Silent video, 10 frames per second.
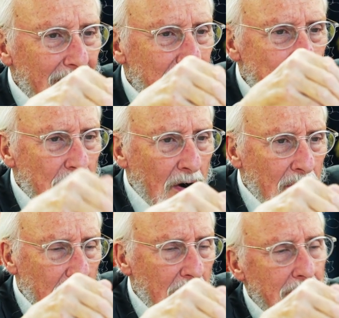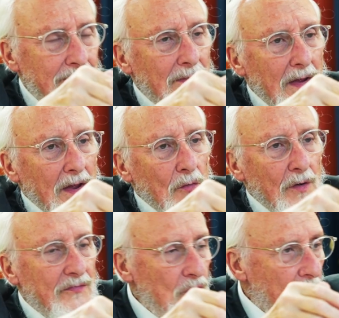in Torah. We
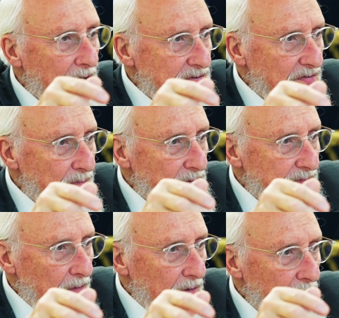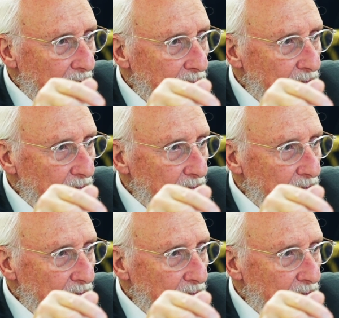have two kinds of mitzvot, right?